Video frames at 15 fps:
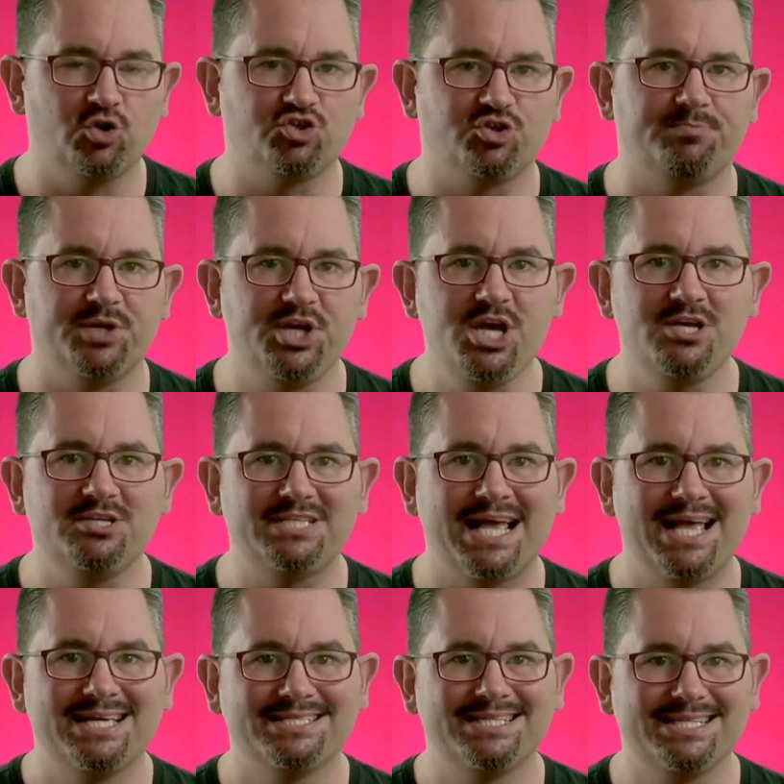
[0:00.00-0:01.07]

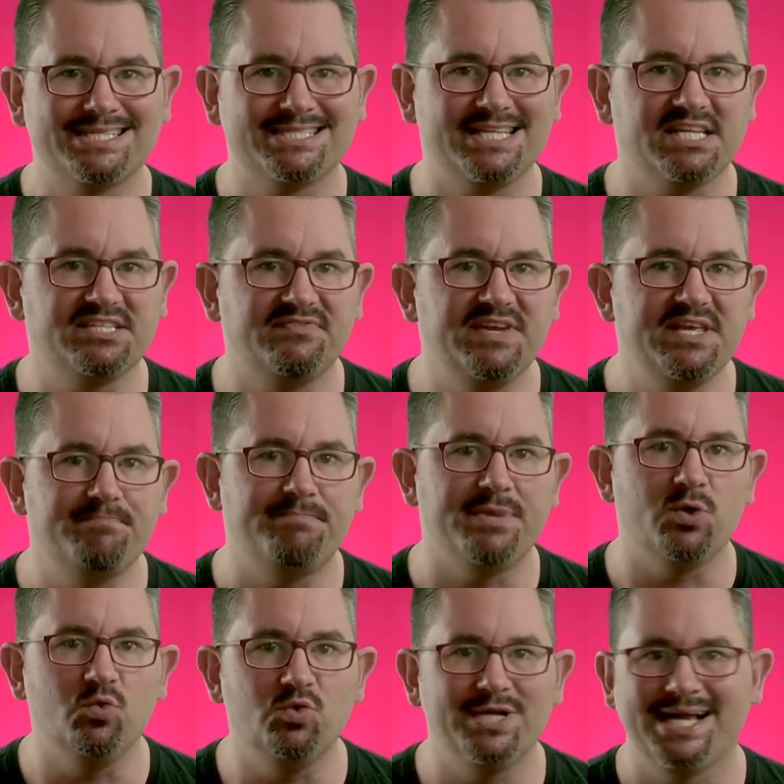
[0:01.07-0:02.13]
entrepreneurs successfully
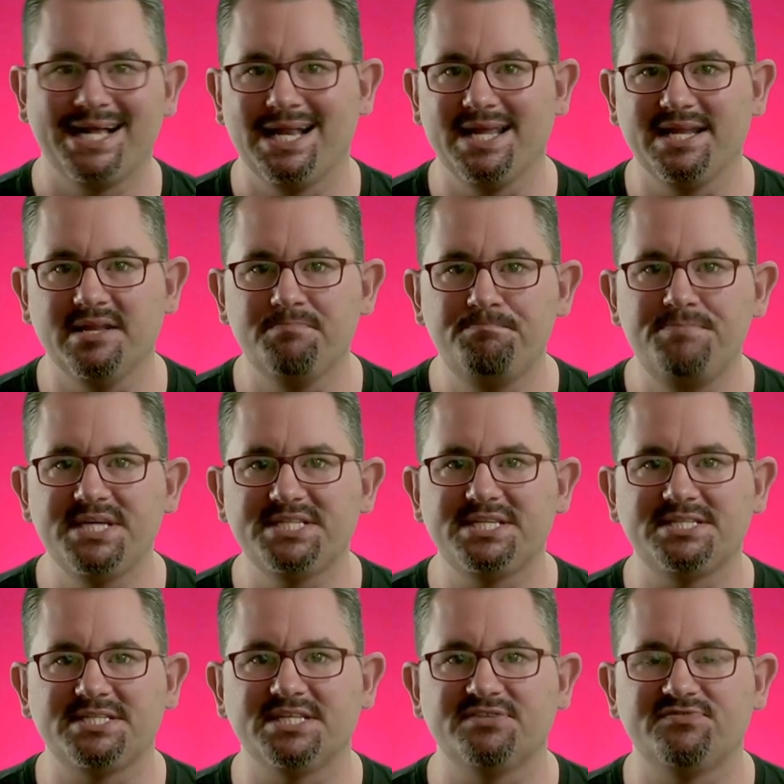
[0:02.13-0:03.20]
build cleaning
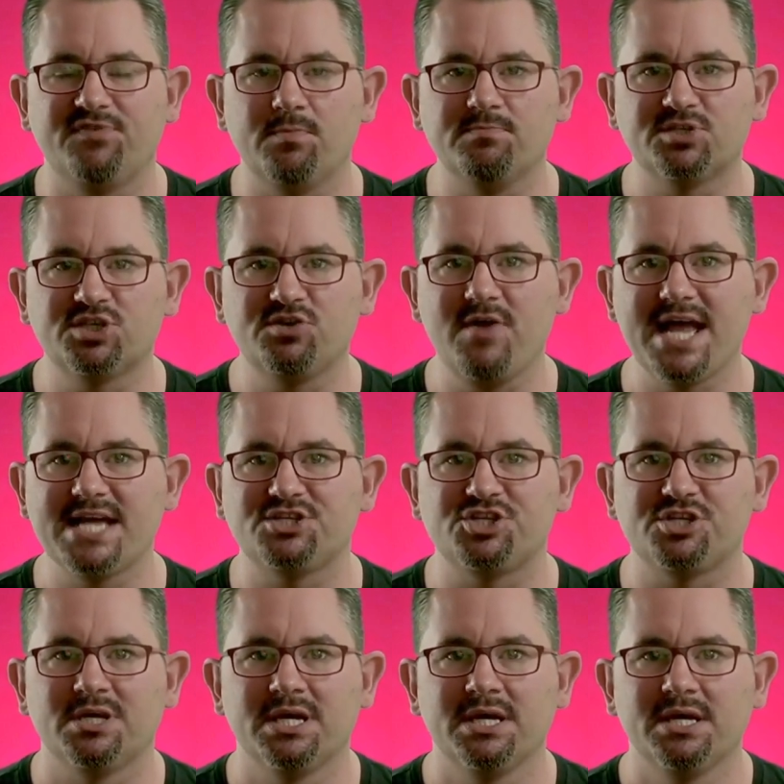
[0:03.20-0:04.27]
businesses from
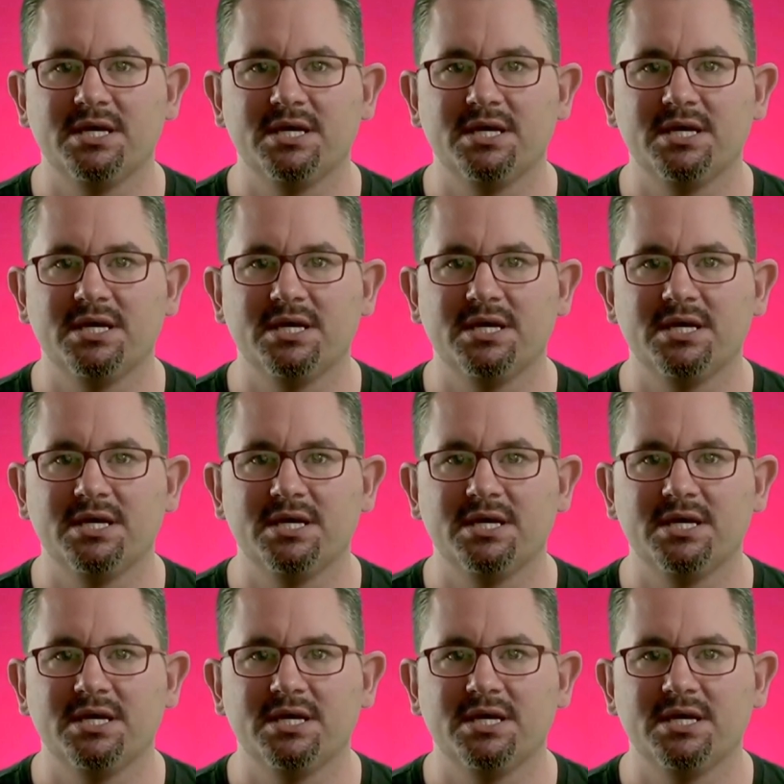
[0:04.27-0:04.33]
scratch.